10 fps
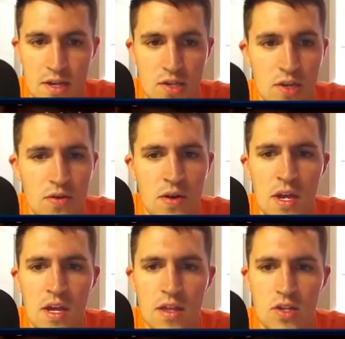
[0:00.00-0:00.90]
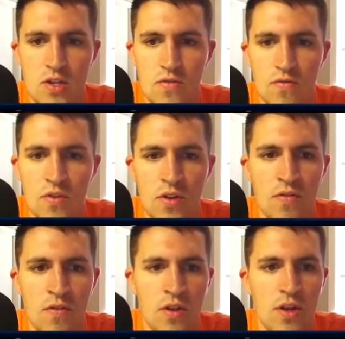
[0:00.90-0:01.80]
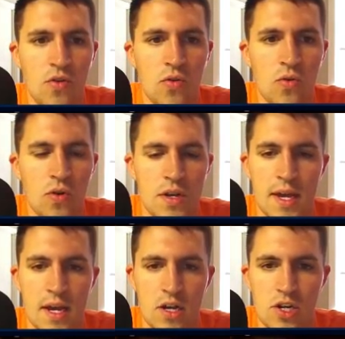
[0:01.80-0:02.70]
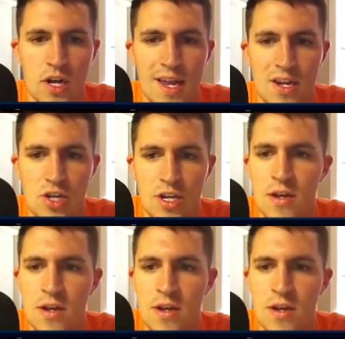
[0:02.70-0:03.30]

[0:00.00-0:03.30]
So this is a really, really cool attack strategy.